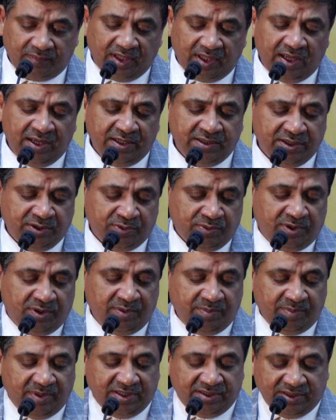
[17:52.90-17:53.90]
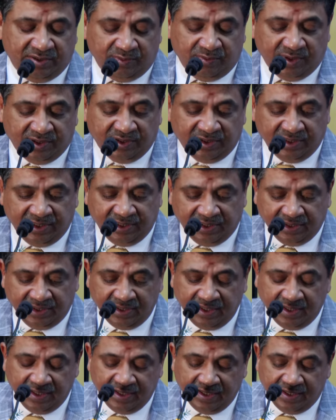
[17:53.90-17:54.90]
I just want to mention one thing.
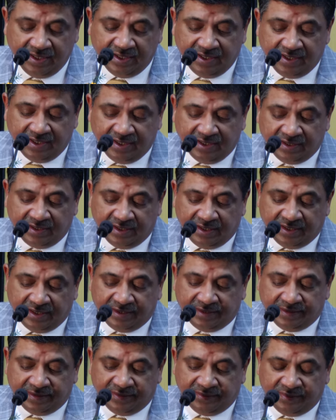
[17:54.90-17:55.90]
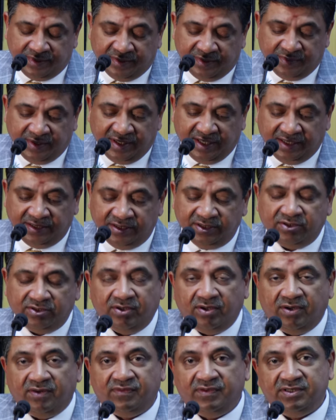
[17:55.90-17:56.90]
When we had this
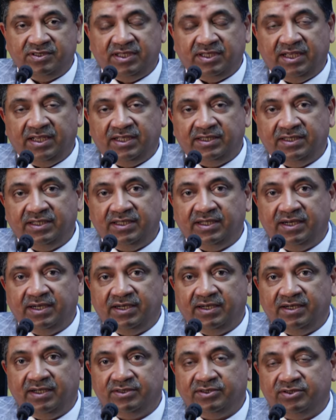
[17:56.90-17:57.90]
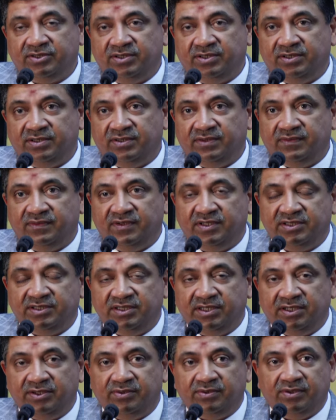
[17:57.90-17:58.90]
conference, I had the great luxury of
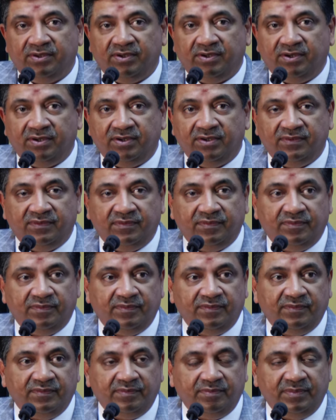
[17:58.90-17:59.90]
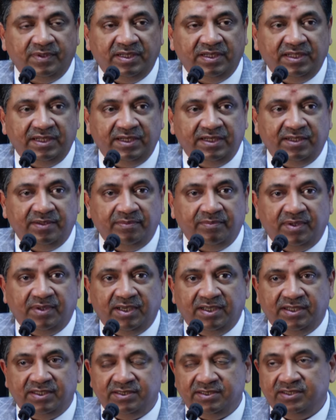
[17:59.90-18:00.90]
listening to a lot of leading
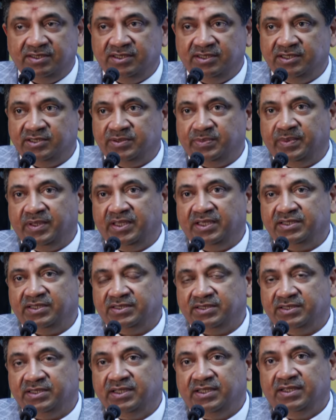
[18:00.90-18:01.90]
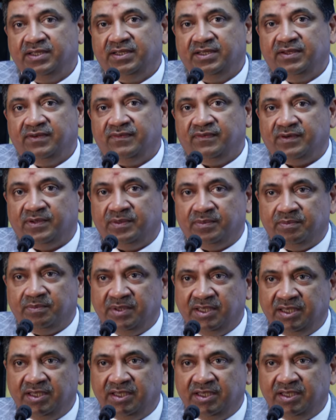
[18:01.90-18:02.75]
minds in the space, from big